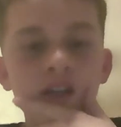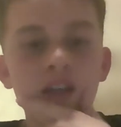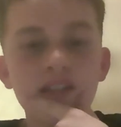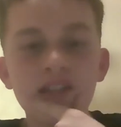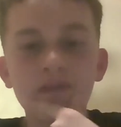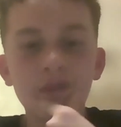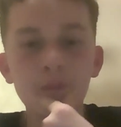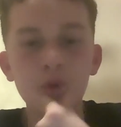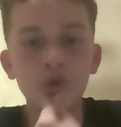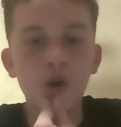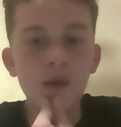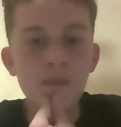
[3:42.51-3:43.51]
Except for
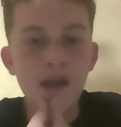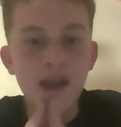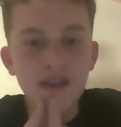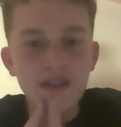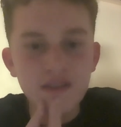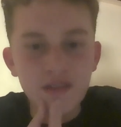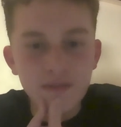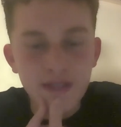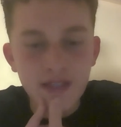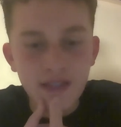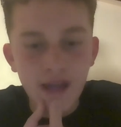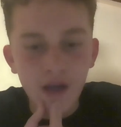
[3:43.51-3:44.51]
Moonlight Madness, I've
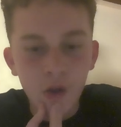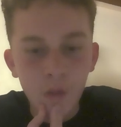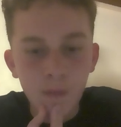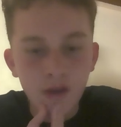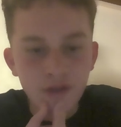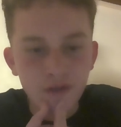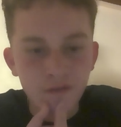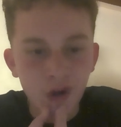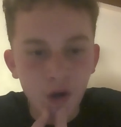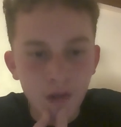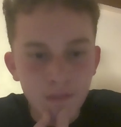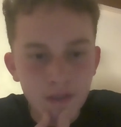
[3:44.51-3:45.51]
seen that a whole bunch of
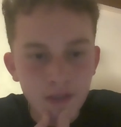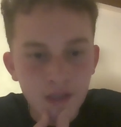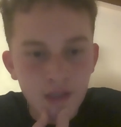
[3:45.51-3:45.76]
times.